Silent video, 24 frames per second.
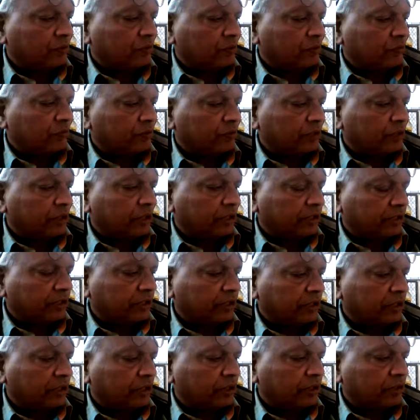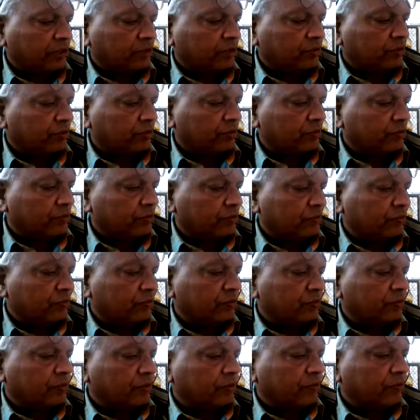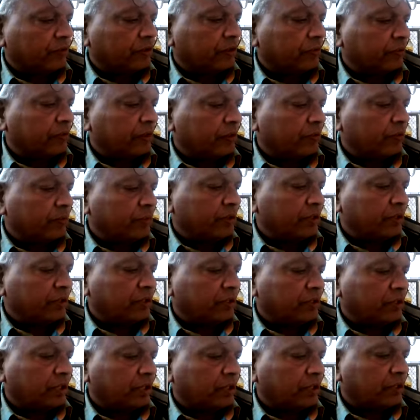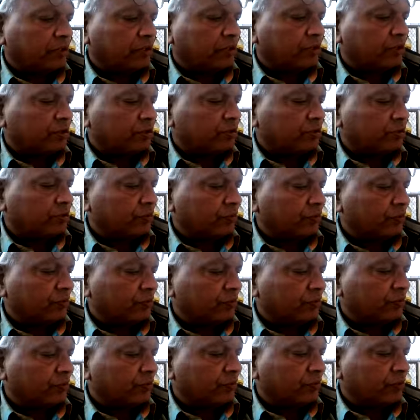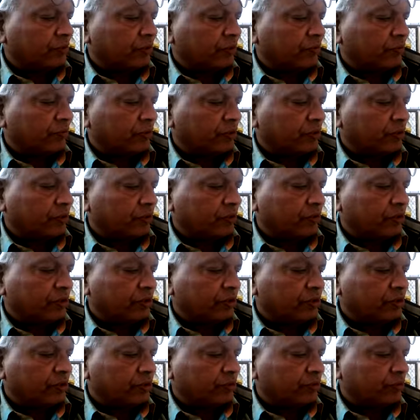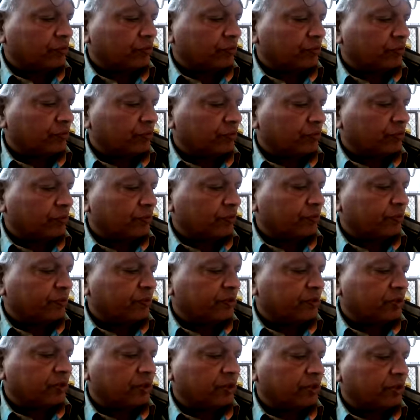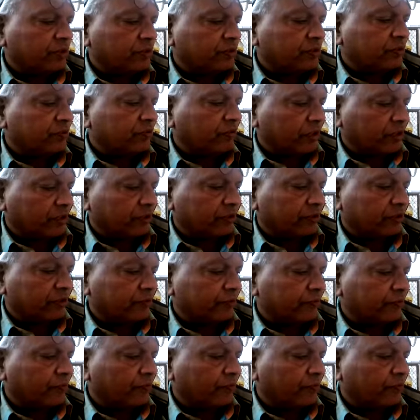what an electrical engineer should do, what a plumbing and drainage engineer should do, what a road engineer should do, specialist works,